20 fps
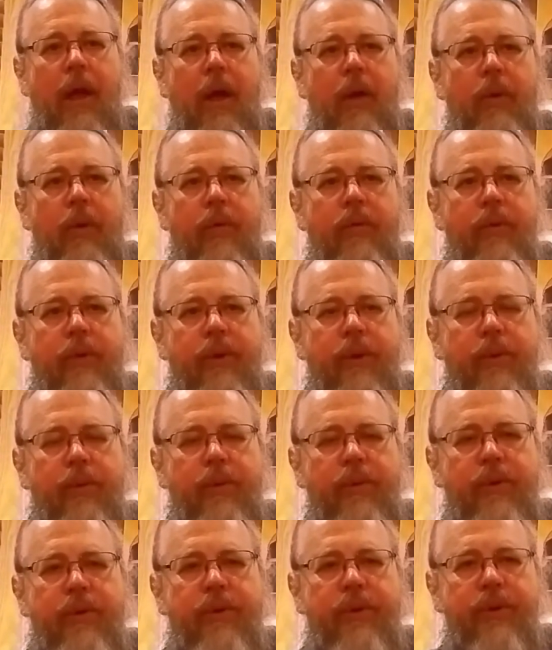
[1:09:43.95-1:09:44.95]
however, there
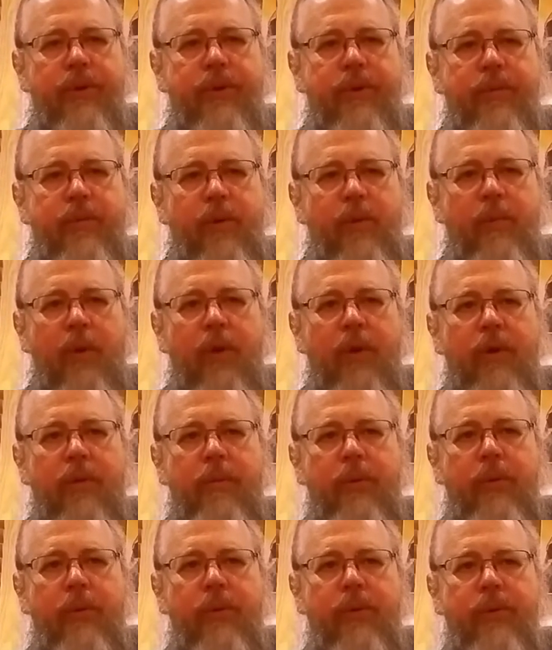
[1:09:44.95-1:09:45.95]
were still some
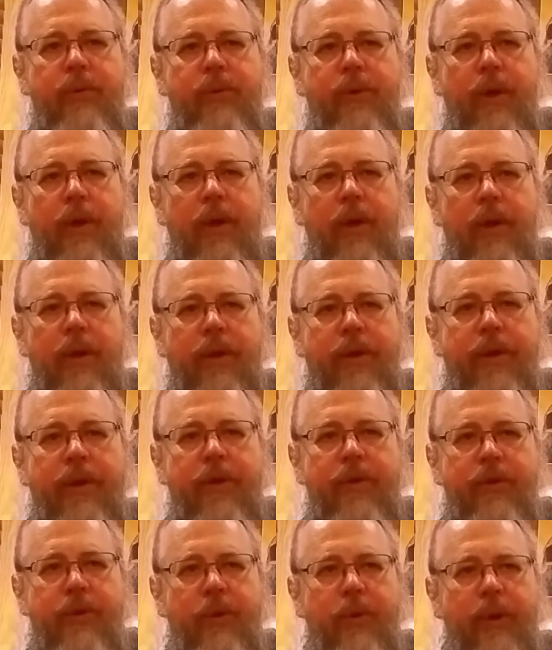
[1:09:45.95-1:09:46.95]
remarkable uh,
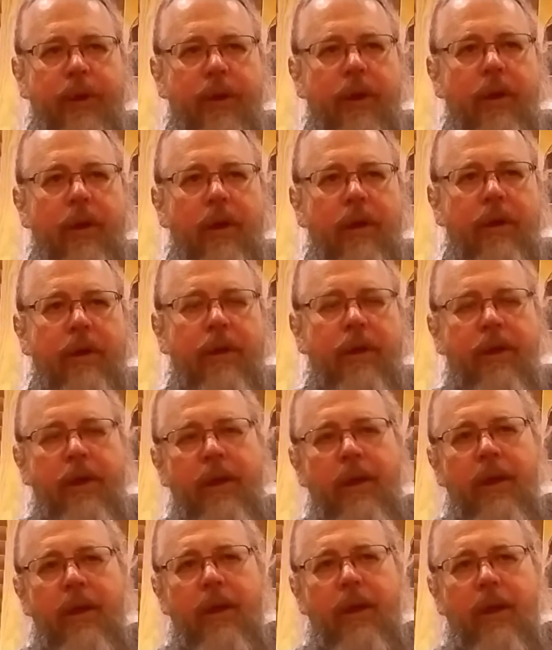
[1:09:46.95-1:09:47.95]
things going on.
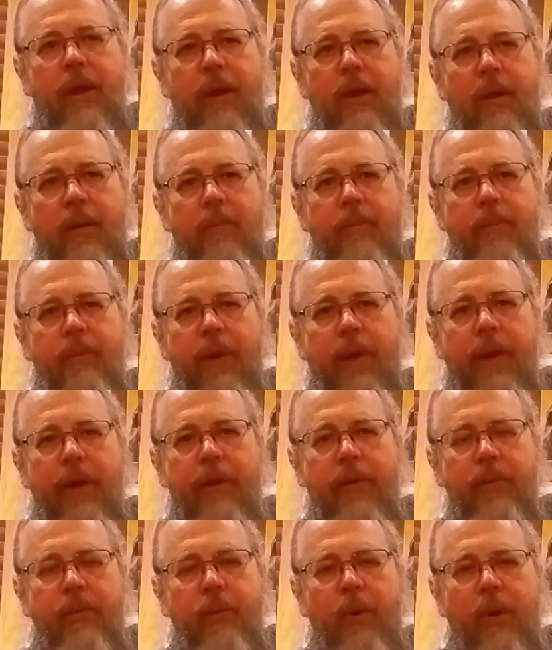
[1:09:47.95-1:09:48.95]
Um,
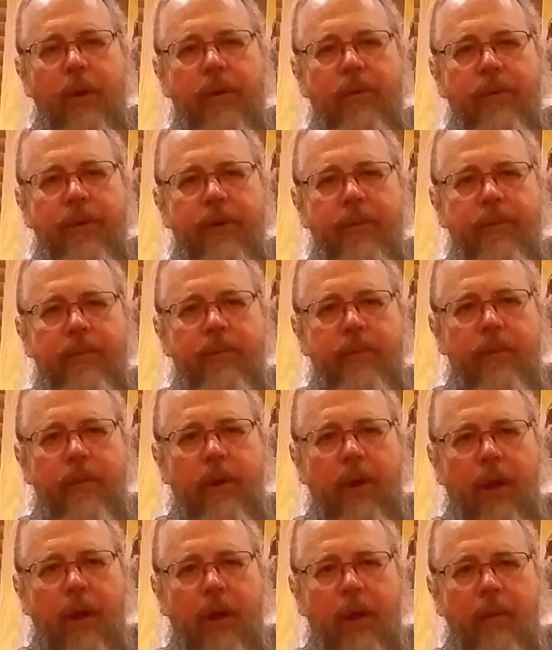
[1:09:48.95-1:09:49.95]
and one of them,
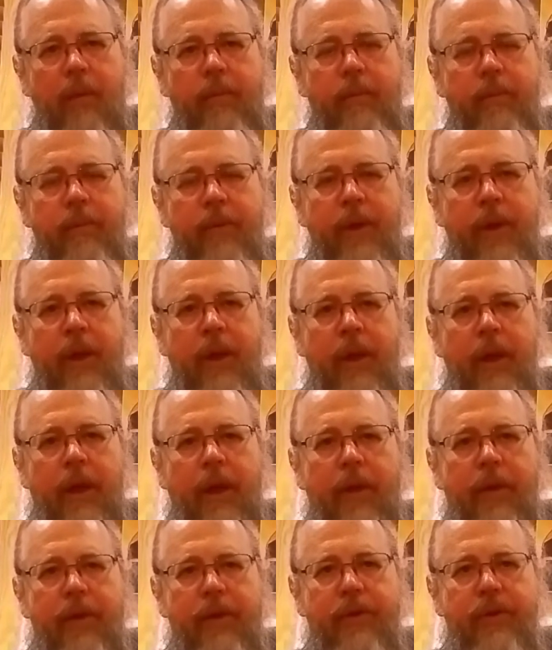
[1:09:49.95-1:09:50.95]
um,
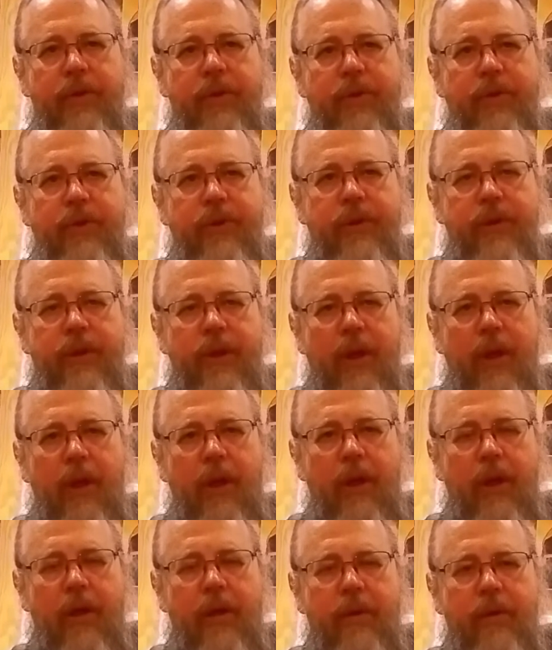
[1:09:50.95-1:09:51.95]
and this is
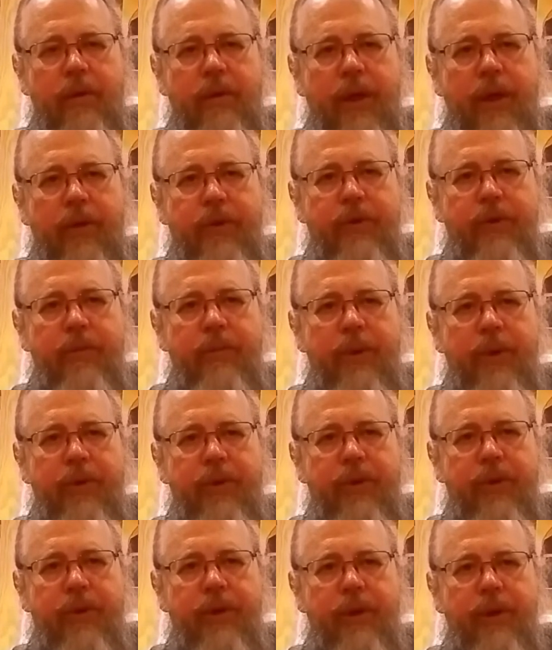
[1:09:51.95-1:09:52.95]
uh, not so
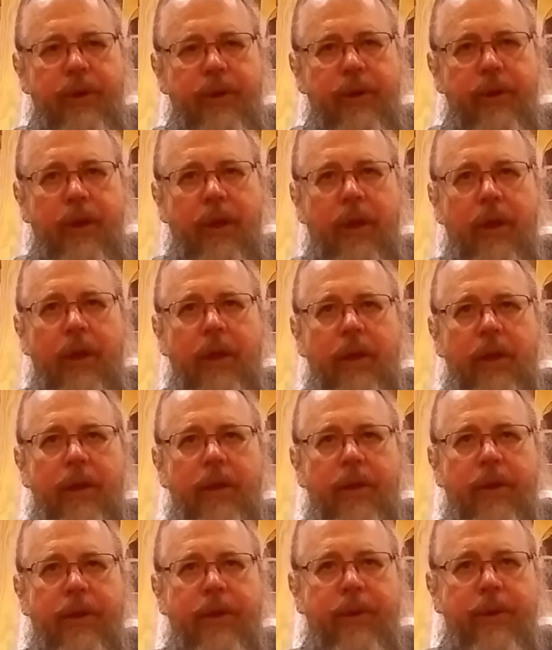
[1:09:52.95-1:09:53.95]
much in the
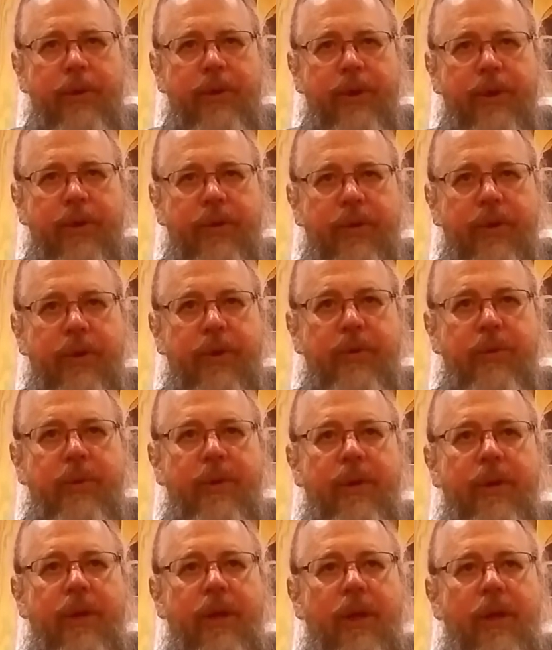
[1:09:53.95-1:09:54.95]
in the 13th
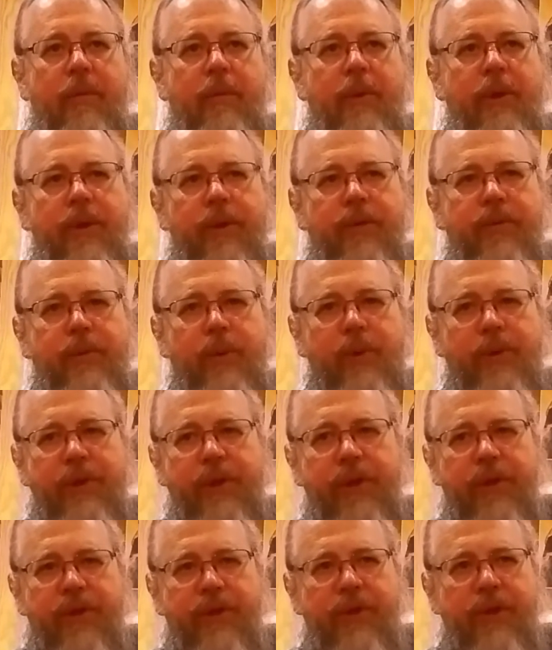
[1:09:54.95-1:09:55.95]
century, but in the
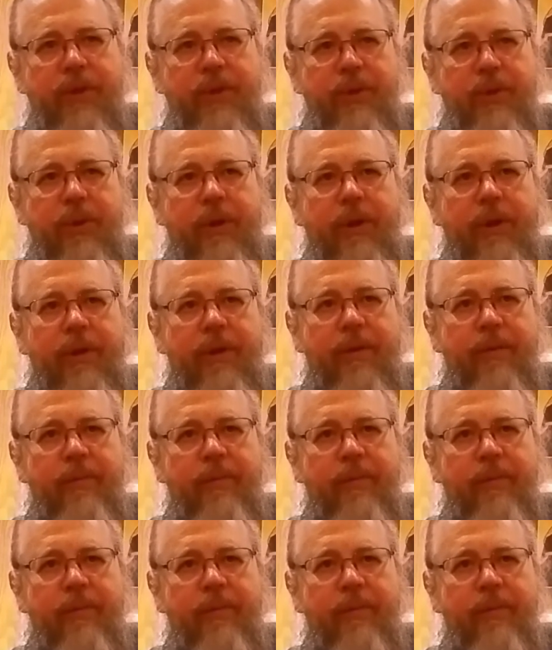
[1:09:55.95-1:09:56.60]
14th century,